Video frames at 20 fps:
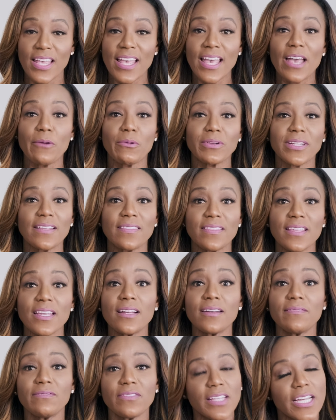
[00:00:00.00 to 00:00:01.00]
And when I
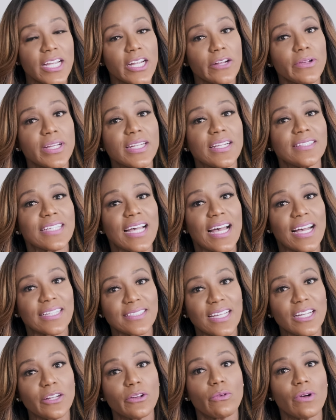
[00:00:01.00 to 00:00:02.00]
think of layering
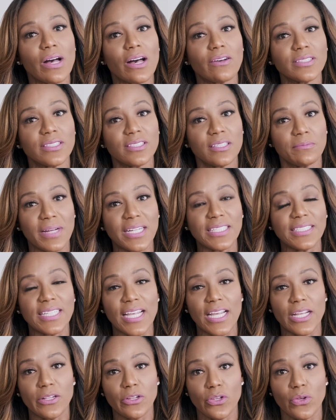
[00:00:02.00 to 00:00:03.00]
as I go out to my
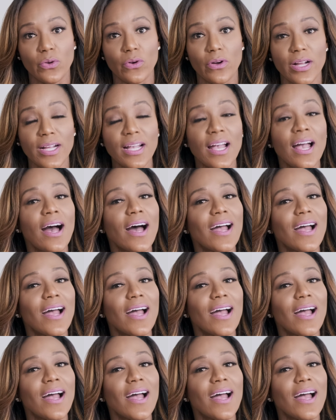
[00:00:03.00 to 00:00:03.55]
day in New York,